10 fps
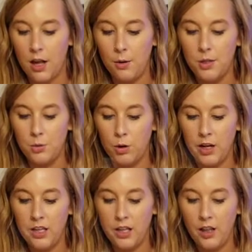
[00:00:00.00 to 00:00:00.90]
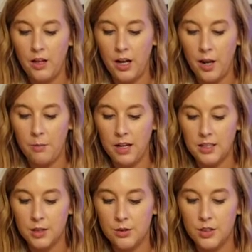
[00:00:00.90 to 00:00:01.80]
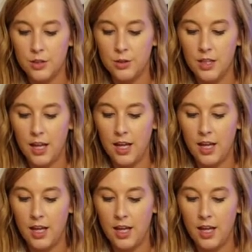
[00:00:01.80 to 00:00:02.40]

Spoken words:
I was worried the other day because I was using it,